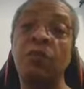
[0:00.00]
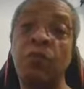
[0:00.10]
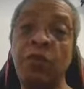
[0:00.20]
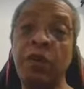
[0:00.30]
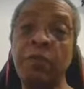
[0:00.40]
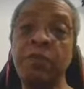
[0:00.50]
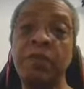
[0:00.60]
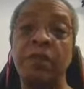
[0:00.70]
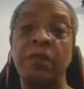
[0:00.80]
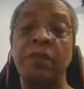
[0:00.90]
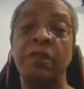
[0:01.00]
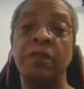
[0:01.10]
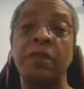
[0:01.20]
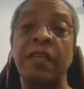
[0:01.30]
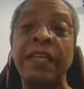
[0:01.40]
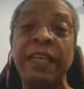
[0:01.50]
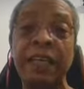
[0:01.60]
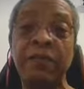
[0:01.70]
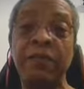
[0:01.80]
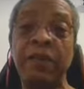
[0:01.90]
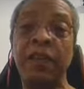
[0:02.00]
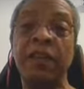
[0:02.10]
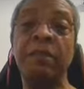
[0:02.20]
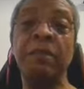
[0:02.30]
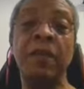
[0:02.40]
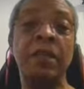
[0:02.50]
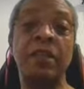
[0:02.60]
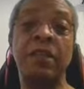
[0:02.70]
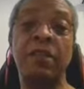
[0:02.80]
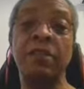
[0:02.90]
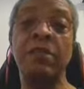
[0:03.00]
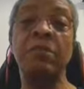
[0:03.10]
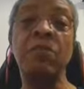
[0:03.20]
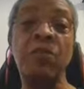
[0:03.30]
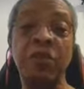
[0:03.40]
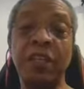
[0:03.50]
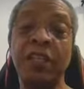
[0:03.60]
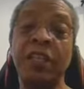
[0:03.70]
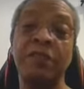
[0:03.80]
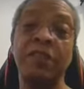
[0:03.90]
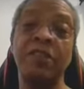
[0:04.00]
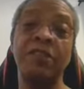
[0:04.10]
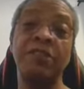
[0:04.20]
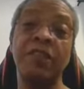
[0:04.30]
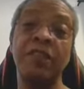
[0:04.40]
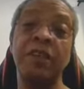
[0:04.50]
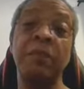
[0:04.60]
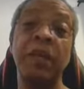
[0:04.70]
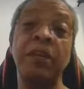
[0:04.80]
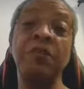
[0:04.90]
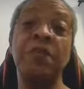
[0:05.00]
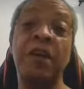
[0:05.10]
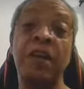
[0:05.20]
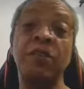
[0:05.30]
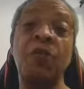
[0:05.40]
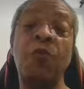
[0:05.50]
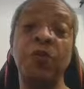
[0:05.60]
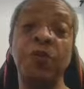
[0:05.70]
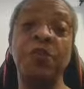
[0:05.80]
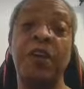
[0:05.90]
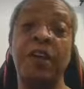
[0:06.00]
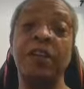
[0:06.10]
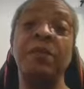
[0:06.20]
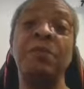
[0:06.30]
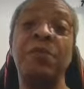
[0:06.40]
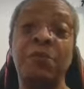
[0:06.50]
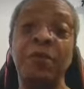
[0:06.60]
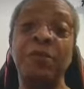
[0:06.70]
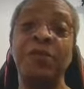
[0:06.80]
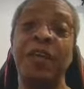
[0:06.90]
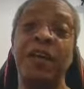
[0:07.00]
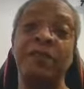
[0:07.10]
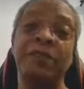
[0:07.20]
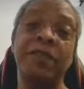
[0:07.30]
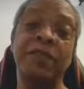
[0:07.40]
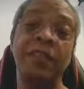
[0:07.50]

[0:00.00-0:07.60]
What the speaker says: worms live in adults more than they live in children. The bigger you are, the older you are, the more worms you have.